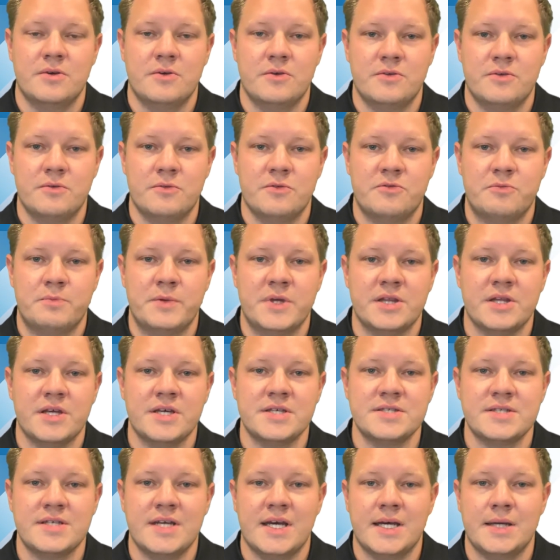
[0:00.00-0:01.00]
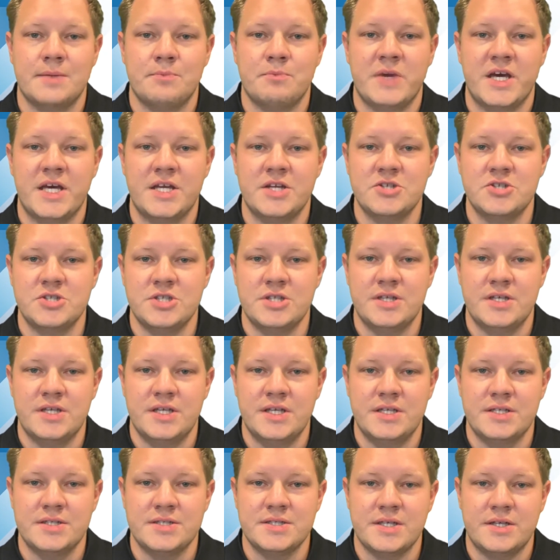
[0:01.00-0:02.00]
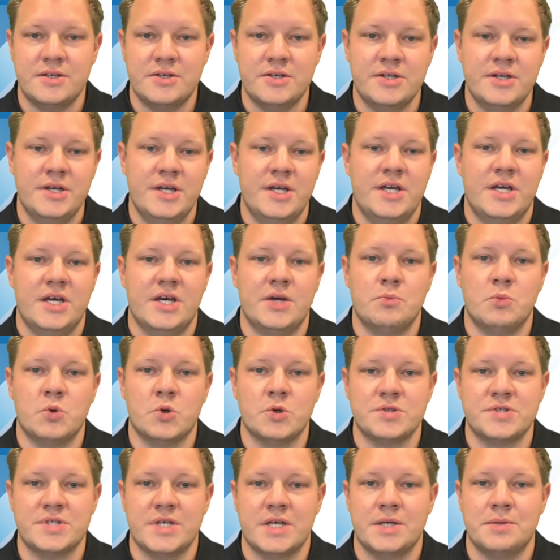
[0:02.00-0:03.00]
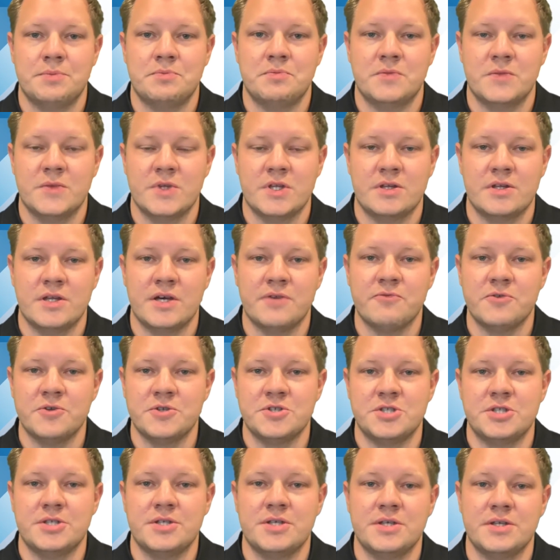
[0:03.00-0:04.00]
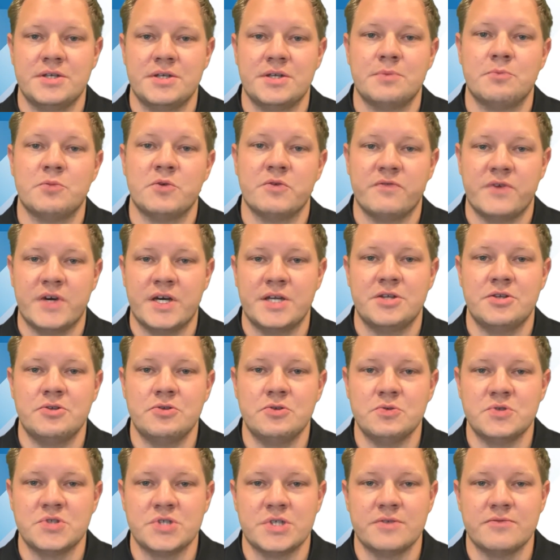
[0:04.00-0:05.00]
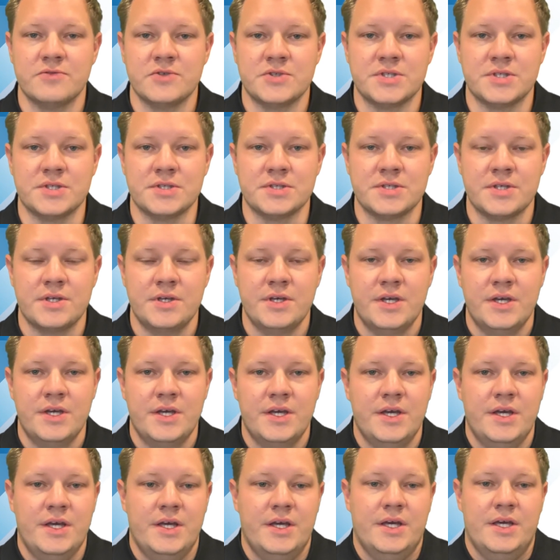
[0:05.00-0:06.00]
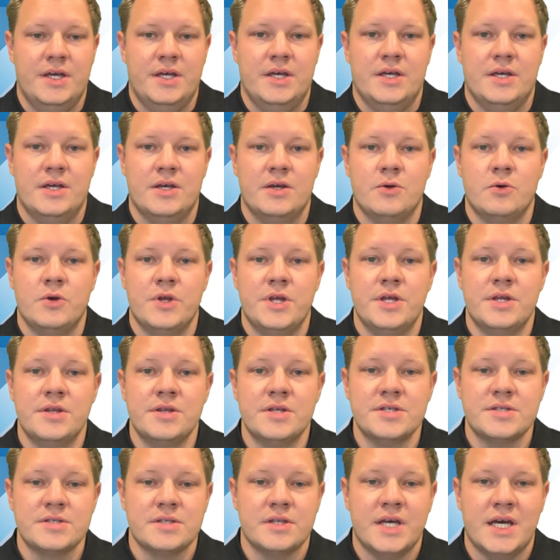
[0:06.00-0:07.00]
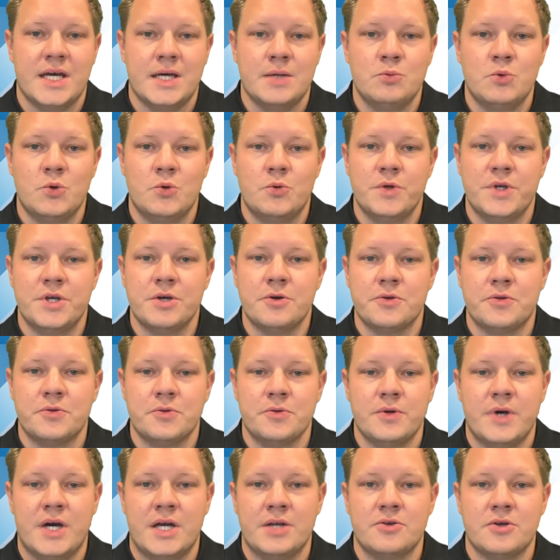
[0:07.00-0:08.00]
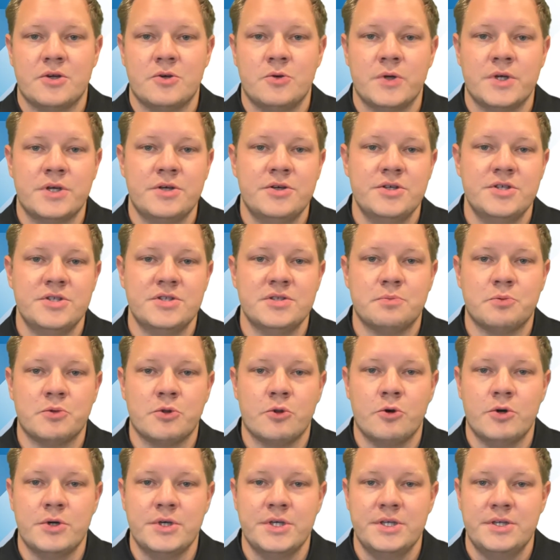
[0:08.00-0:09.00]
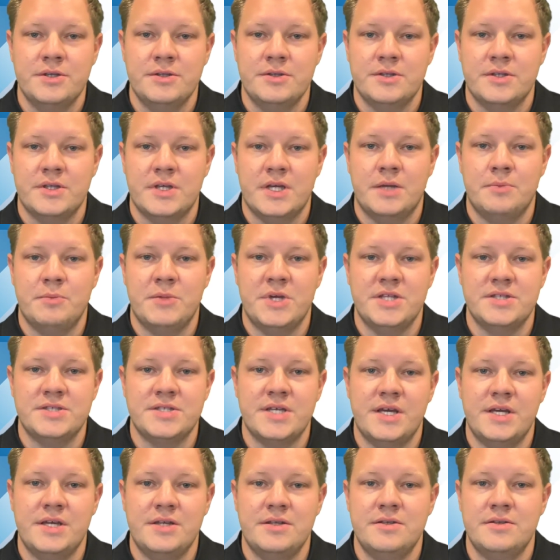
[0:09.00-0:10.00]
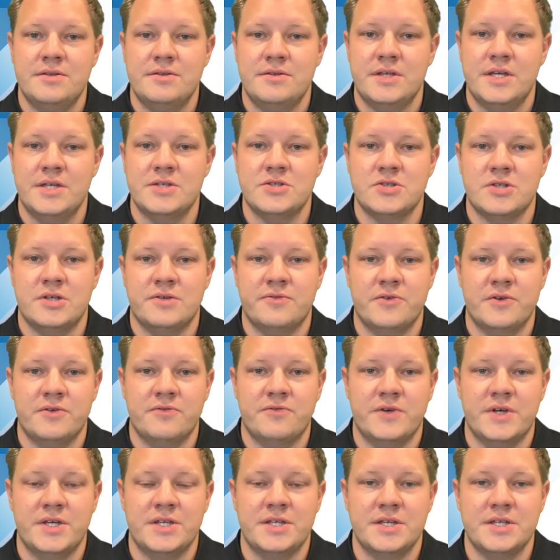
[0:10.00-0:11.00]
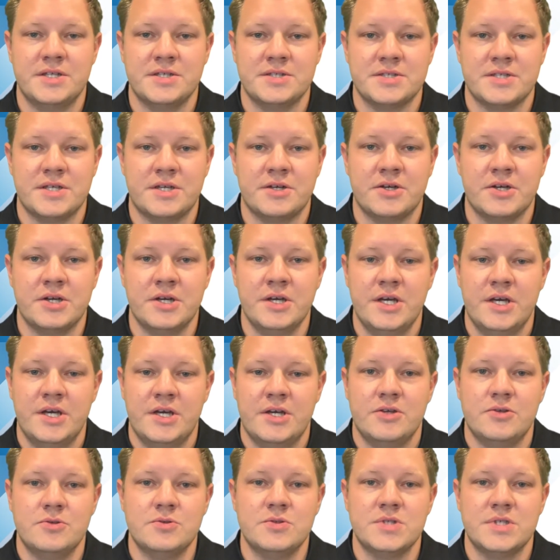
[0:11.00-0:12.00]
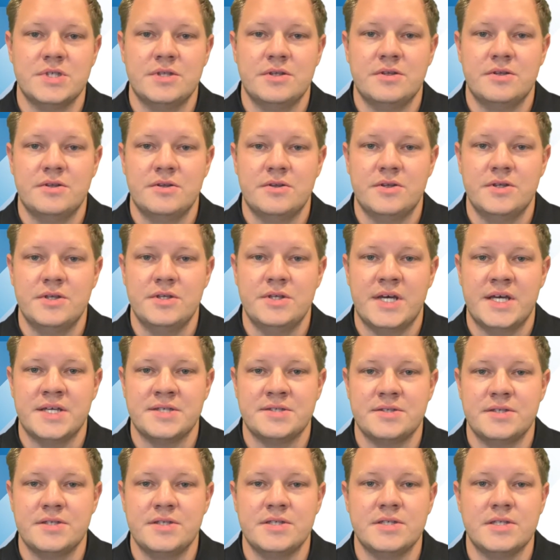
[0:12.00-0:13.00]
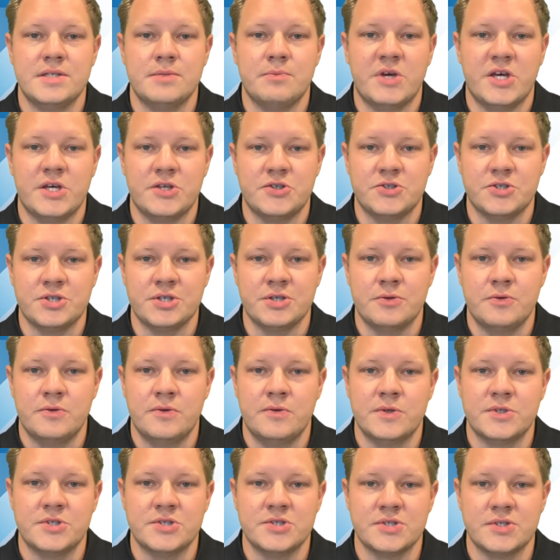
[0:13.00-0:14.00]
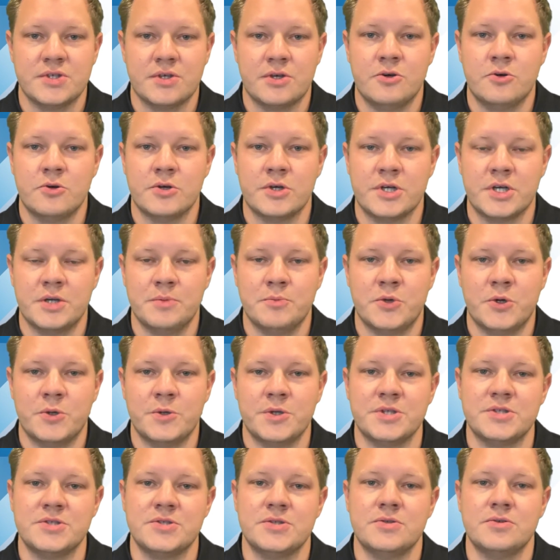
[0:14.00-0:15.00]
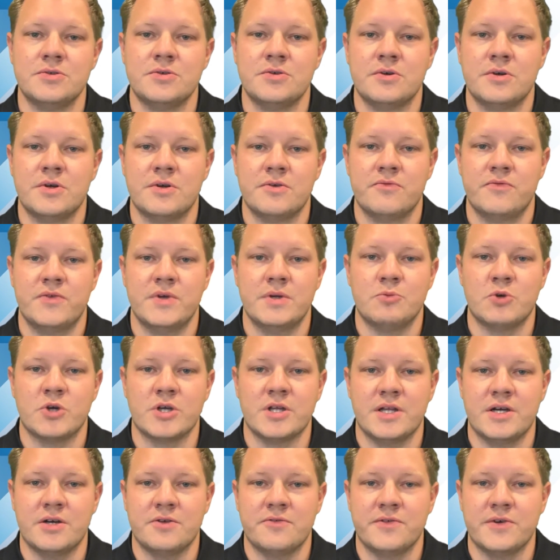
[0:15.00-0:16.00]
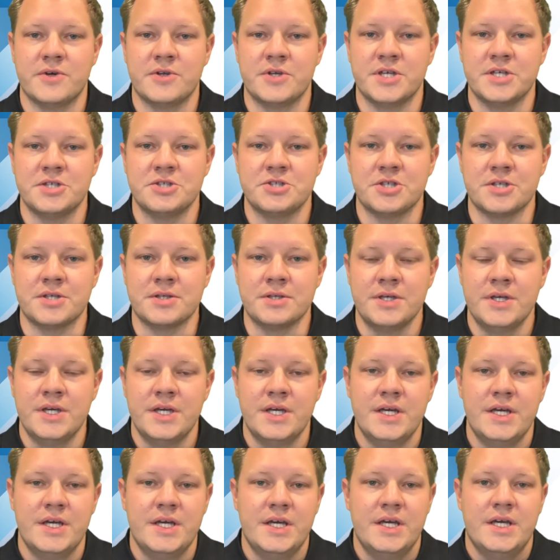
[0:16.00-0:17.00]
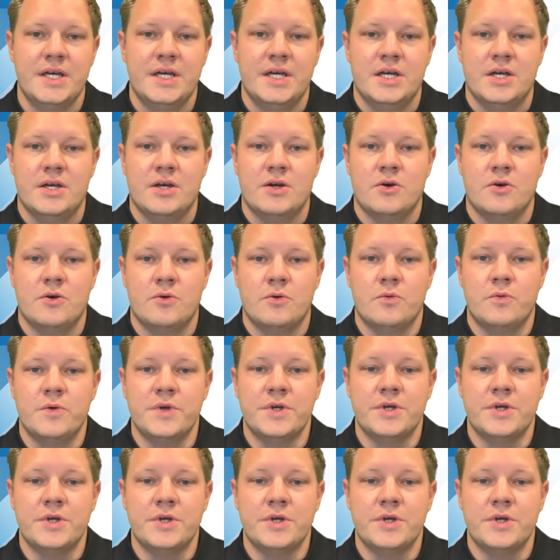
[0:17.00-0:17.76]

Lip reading: spend less time managing the data center and more time leveraging it and providing new services. In this lab, we go through how to quickly deploy and maintain a software-defined data center using the SDDC Manager, which is the core component to VMware Cloud Foundation. We